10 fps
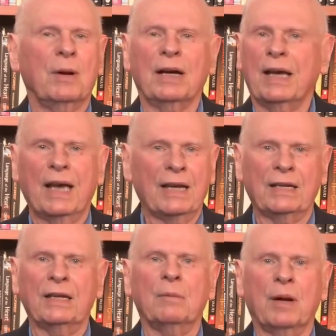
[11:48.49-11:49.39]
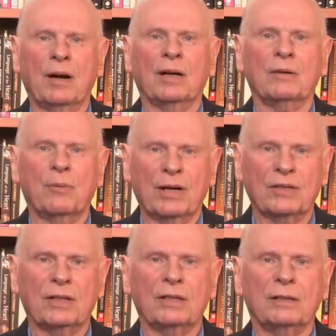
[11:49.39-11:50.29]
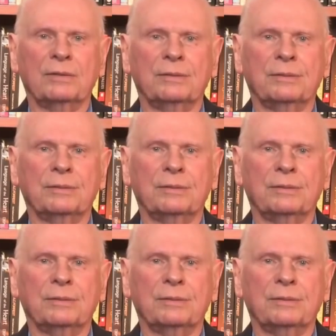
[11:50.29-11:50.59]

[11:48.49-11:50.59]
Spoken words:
by any American president.